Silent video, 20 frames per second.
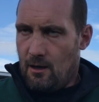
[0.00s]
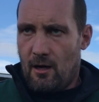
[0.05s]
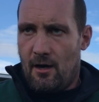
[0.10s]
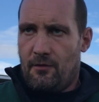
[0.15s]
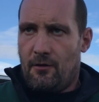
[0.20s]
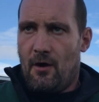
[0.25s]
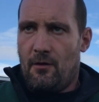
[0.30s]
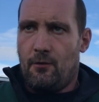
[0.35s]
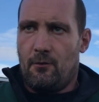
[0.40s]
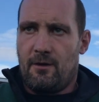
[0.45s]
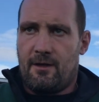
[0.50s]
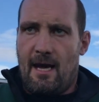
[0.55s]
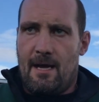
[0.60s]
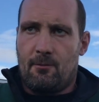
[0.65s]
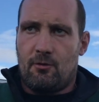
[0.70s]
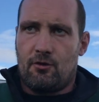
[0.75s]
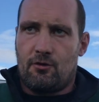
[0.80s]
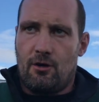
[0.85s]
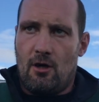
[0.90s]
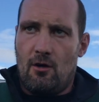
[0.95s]
well, I, I, thought the
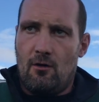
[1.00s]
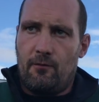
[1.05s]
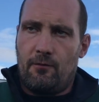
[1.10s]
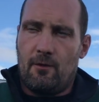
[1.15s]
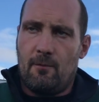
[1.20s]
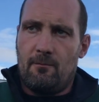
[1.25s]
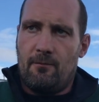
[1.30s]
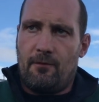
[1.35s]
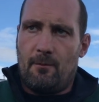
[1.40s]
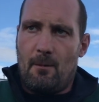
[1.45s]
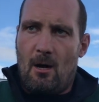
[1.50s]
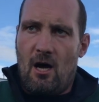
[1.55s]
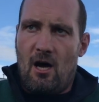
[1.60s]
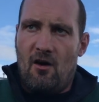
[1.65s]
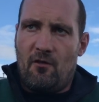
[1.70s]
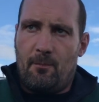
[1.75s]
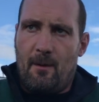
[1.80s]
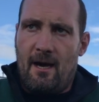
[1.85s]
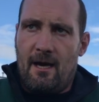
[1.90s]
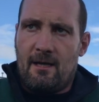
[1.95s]
game control from from our
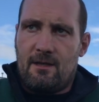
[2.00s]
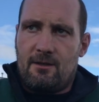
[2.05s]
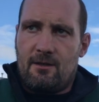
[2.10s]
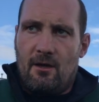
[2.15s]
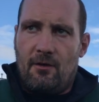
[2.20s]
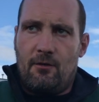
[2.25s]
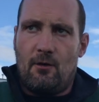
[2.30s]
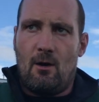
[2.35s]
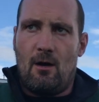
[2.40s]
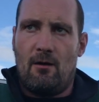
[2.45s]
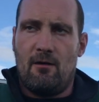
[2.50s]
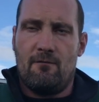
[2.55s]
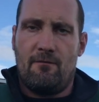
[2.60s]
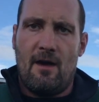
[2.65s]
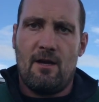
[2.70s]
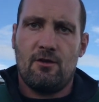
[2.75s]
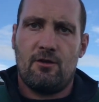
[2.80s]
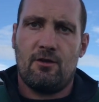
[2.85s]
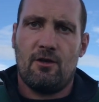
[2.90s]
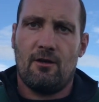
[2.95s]
halfbacks. I thought our
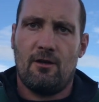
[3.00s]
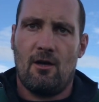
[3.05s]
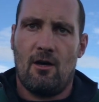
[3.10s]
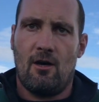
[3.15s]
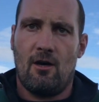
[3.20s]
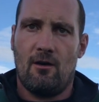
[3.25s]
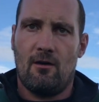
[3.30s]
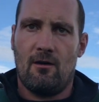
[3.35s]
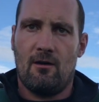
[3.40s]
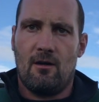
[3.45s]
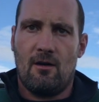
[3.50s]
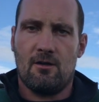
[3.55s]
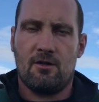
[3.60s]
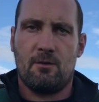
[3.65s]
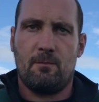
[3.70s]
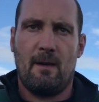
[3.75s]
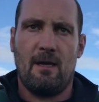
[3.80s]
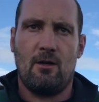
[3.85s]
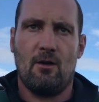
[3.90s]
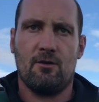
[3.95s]
invention, our, our
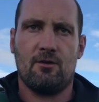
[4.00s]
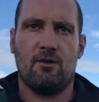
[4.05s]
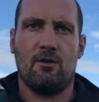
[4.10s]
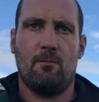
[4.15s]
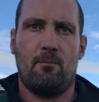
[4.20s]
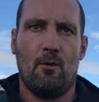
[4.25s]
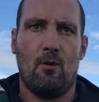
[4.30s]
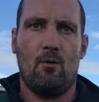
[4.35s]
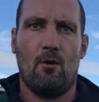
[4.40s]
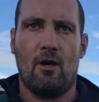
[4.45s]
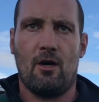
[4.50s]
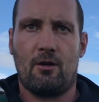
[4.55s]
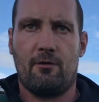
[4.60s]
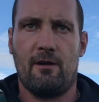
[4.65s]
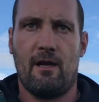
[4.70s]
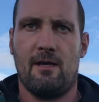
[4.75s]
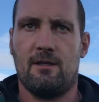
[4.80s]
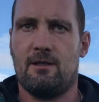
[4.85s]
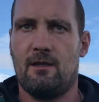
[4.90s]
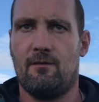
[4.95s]
speed onto the ball, our
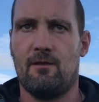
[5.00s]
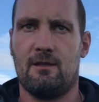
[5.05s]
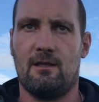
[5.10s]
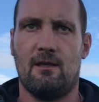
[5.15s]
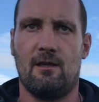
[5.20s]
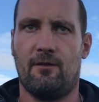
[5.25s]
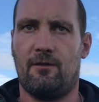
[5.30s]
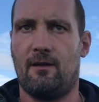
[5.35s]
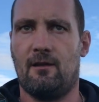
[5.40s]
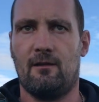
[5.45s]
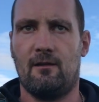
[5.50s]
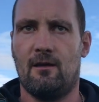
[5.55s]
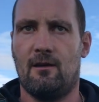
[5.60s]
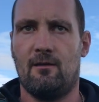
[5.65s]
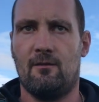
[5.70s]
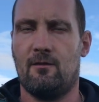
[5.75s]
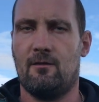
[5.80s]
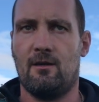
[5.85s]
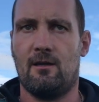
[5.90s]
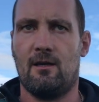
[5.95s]
creativity. I think that
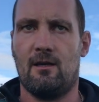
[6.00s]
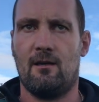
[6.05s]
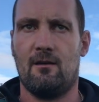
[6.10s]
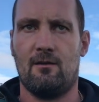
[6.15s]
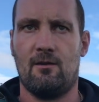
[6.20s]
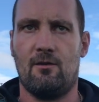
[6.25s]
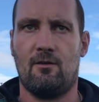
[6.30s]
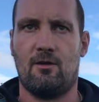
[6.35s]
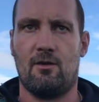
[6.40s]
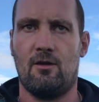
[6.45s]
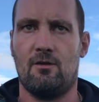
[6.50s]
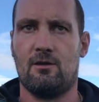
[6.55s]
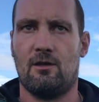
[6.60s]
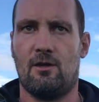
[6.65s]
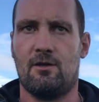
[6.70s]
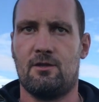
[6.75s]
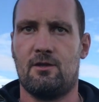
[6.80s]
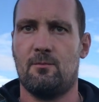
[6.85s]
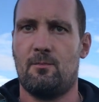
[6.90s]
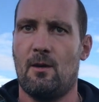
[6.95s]
you could use a
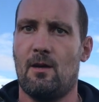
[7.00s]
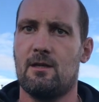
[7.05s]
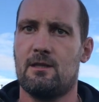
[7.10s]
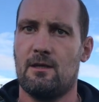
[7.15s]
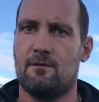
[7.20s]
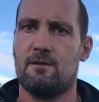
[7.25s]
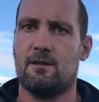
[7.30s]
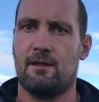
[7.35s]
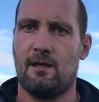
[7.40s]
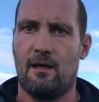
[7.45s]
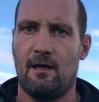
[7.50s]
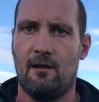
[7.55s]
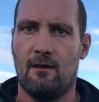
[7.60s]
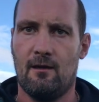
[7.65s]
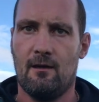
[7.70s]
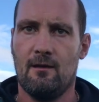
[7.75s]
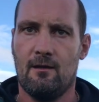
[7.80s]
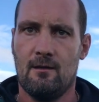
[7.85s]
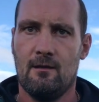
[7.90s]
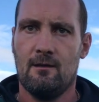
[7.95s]
lot of superlatives today. Yeah.
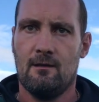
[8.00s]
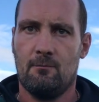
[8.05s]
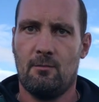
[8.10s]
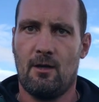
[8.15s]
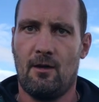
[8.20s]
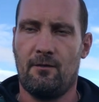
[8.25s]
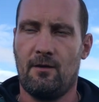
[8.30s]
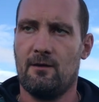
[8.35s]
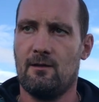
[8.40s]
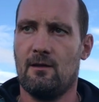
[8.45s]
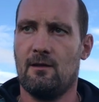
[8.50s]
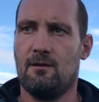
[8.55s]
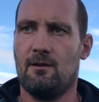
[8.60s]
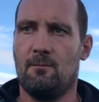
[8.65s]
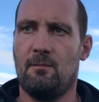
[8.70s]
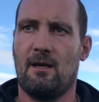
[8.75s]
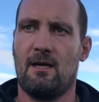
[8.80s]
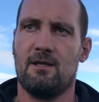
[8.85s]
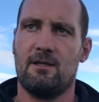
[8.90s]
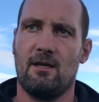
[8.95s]
But I think the,
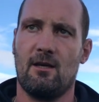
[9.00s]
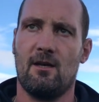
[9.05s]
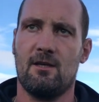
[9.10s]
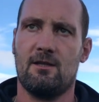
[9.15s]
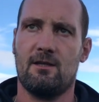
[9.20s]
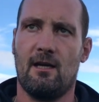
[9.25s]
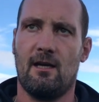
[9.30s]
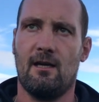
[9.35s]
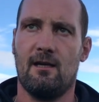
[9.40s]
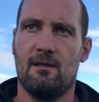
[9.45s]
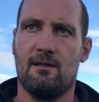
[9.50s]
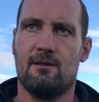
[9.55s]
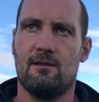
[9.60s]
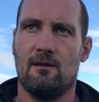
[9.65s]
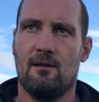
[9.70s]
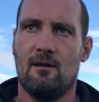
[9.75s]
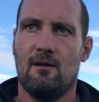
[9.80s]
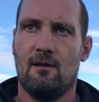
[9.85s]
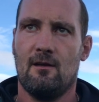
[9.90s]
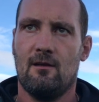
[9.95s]
the biggest thing I'd say is
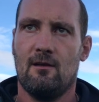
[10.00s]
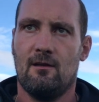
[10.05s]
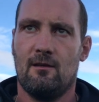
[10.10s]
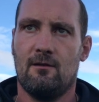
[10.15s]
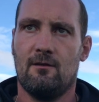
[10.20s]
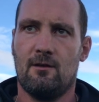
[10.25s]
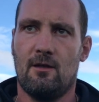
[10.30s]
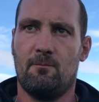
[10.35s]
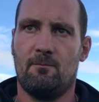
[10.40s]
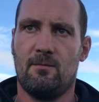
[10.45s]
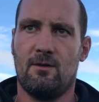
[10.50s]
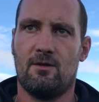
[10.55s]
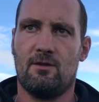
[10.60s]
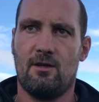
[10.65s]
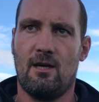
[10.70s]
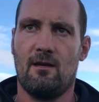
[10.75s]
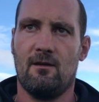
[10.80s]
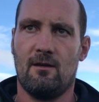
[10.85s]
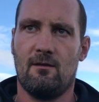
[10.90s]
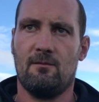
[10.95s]
the,
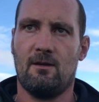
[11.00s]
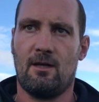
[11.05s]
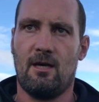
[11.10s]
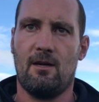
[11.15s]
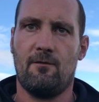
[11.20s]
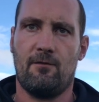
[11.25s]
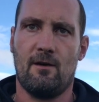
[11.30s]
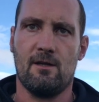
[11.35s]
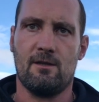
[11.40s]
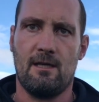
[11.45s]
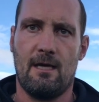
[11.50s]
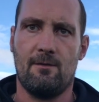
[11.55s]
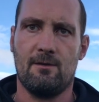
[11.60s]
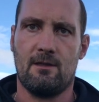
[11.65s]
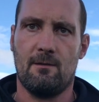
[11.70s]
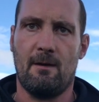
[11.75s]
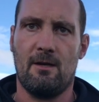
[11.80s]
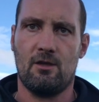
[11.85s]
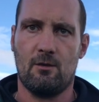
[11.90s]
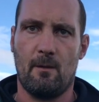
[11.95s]
the, the, key for us now is
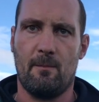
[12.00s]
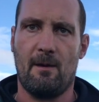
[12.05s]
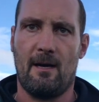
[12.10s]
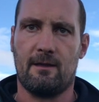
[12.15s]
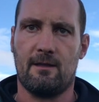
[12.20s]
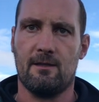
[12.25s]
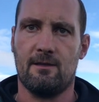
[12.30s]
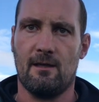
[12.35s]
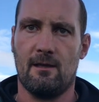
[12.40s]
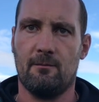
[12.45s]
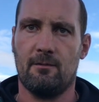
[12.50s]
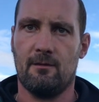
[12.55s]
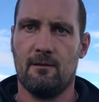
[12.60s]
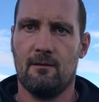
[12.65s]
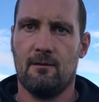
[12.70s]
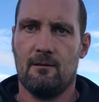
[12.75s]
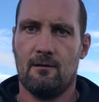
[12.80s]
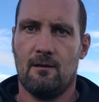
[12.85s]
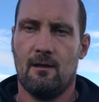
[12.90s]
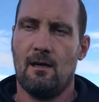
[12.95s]
to make sure we back this up.
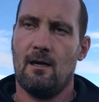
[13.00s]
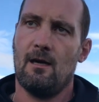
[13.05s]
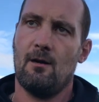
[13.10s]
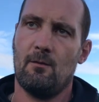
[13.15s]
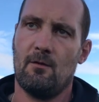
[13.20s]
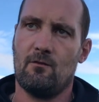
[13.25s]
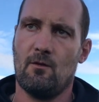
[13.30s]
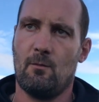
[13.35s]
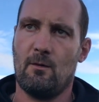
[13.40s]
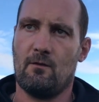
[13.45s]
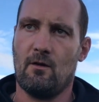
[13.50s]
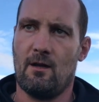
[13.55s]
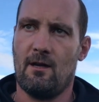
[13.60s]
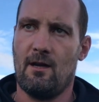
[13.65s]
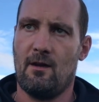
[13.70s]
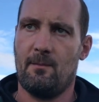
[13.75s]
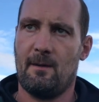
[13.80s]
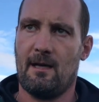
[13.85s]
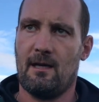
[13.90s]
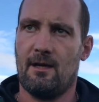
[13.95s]
Yep. Uh, we've, got, we've got
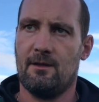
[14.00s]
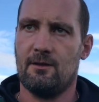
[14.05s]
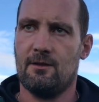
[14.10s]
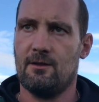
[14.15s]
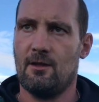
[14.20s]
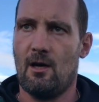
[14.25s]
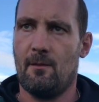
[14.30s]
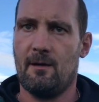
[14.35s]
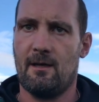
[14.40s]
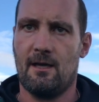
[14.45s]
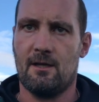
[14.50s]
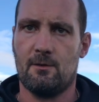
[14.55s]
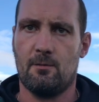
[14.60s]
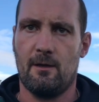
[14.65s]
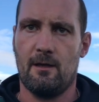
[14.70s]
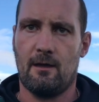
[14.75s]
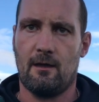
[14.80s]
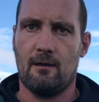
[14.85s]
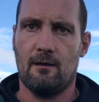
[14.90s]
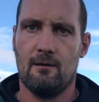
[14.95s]
another big London derby next
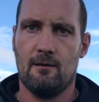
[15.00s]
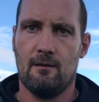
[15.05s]
week,